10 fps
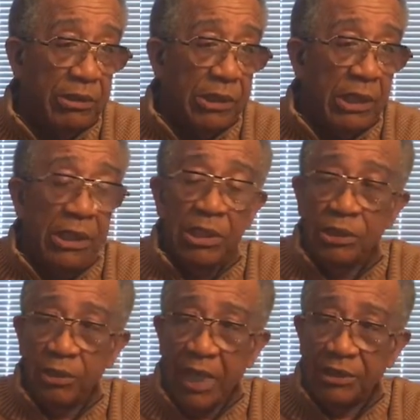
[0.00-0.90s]

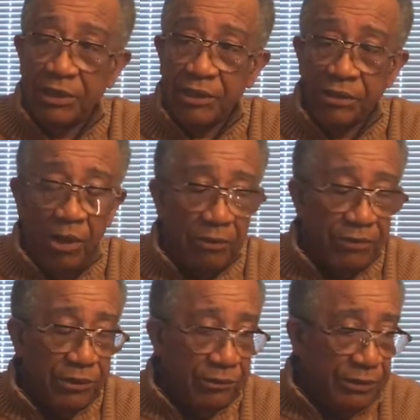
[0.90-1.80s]
the United States
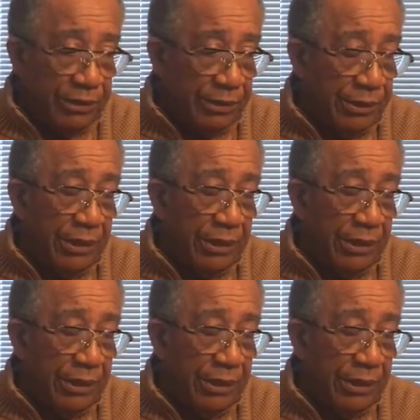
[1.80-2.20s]
Armed Services.